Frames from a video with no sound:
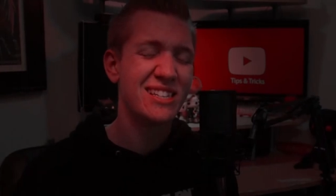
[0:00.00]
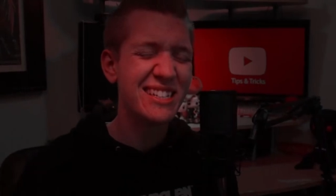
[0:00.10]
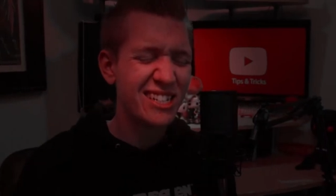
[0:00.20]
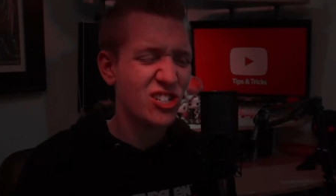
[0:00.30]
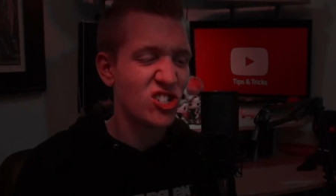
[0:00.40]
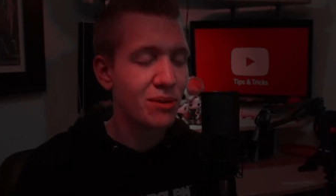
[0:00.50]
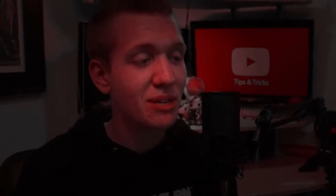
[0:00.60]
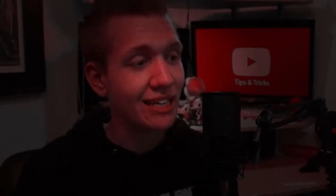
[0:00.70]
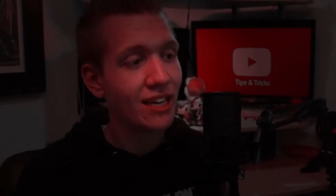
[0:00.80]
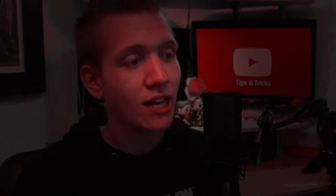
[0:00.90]
Since
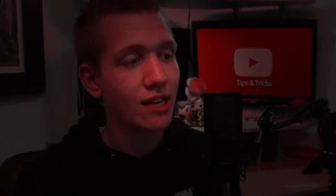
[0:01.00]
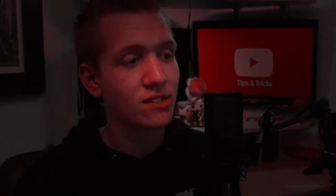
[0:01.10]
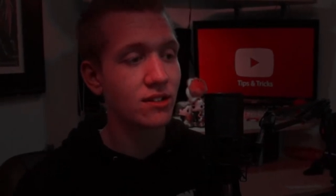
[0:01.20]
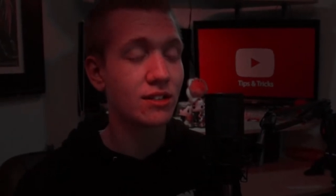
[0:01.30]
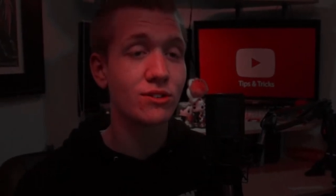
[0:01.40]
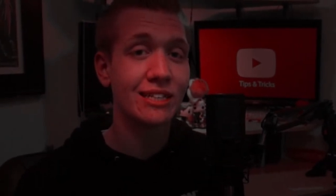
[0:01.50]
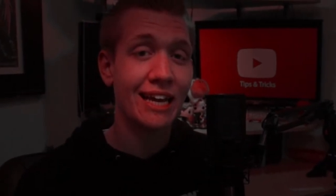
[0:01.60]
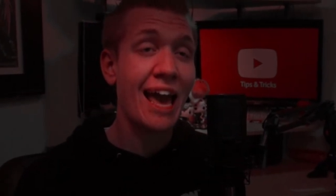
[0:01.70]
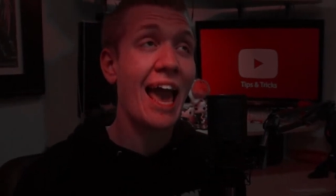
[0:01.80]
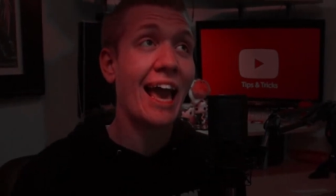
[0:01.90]
Jimmy is literally
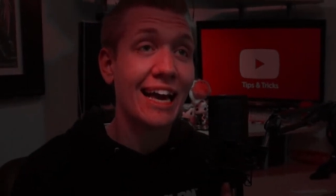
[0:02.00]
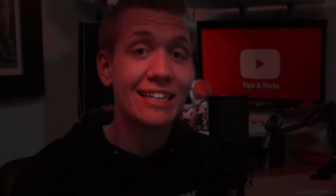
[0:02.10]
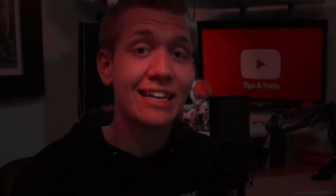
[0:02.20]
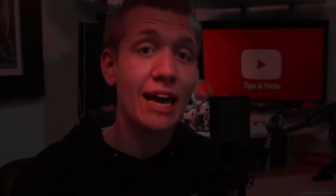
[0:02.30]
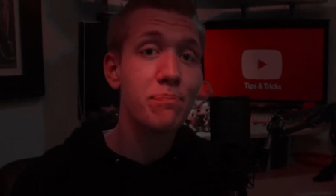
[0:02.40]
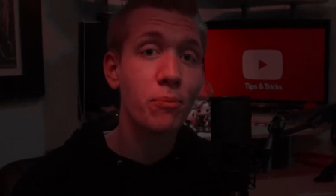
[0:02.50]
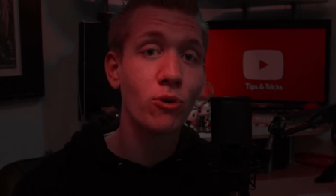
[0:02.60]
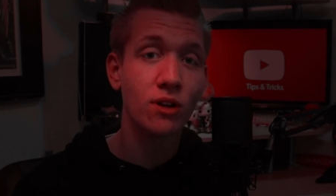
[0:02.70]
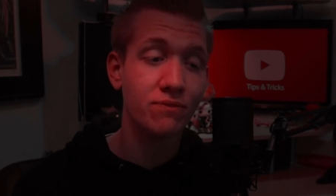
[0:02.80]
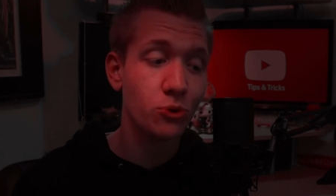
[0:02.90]

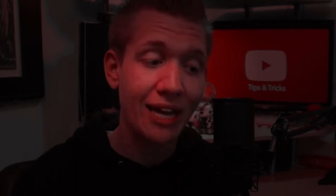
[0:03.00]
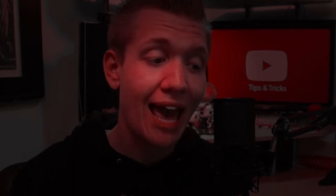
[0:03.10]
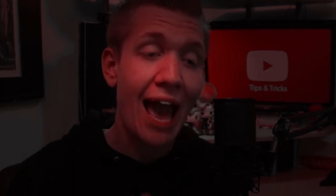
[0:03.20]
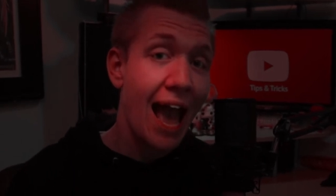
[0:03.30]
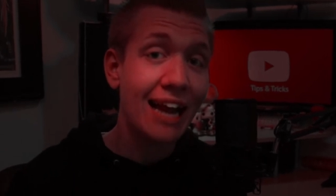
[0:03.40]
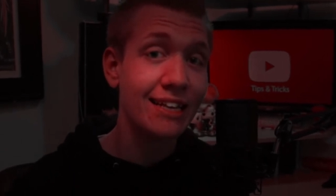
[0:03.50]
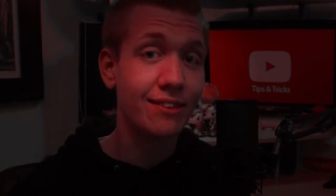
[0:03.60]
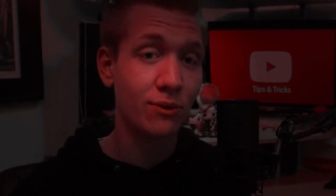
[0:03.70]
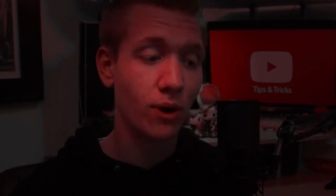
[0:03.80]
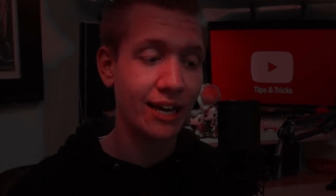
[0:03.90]
incapable of doing
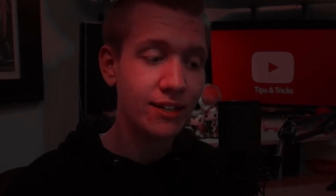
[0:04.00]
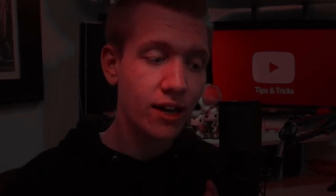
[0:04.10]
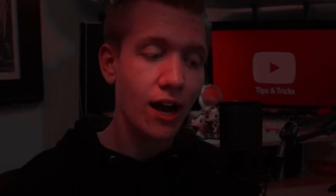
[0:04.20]
anything right,